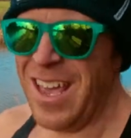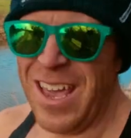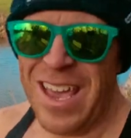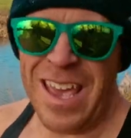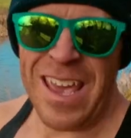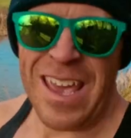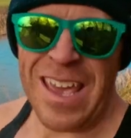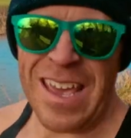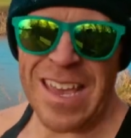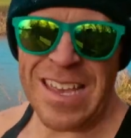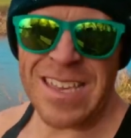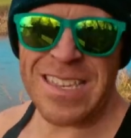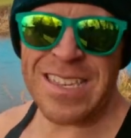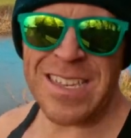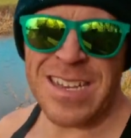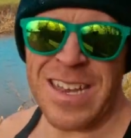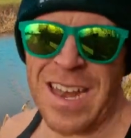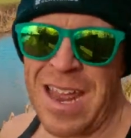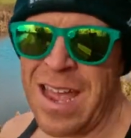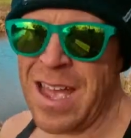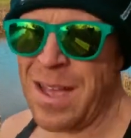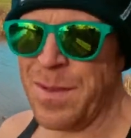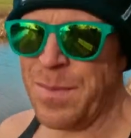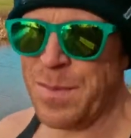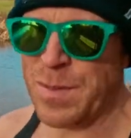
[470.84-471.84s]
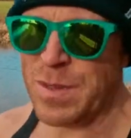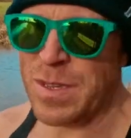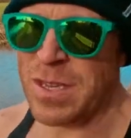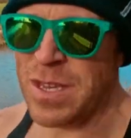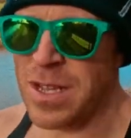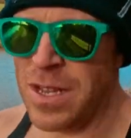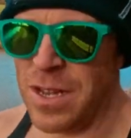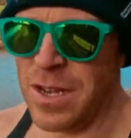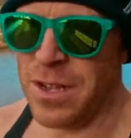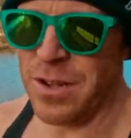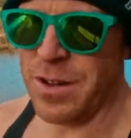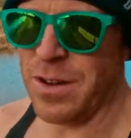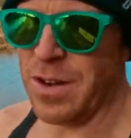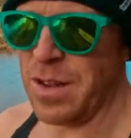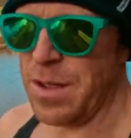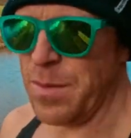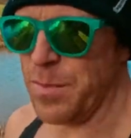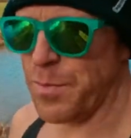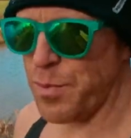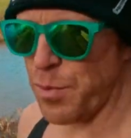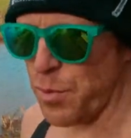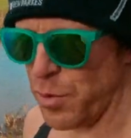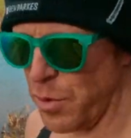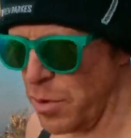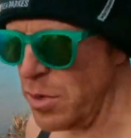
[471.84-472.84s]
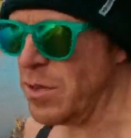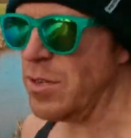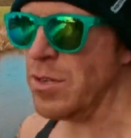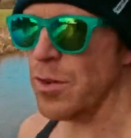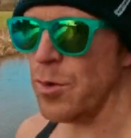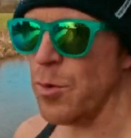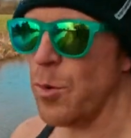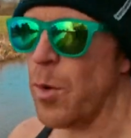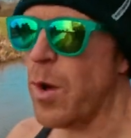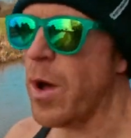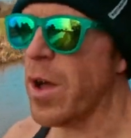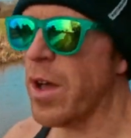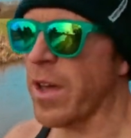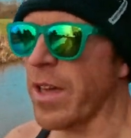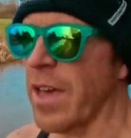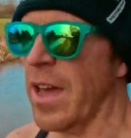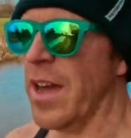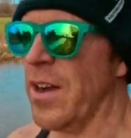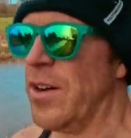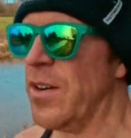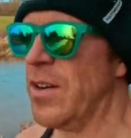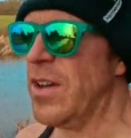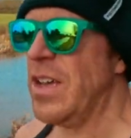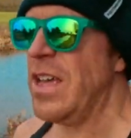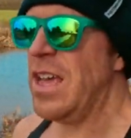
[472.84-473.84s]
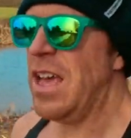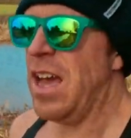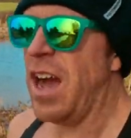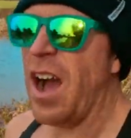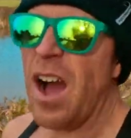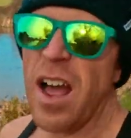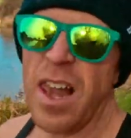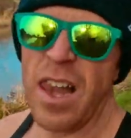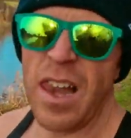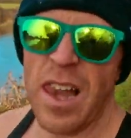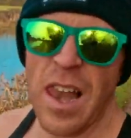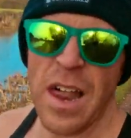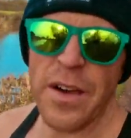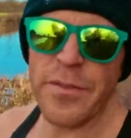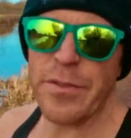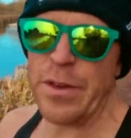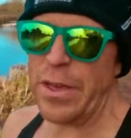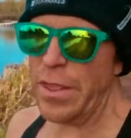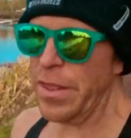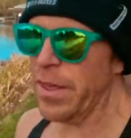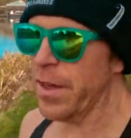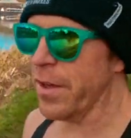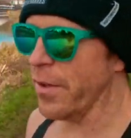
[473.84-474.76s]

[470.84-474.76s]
It's an absolutely brutal workout. I love it though.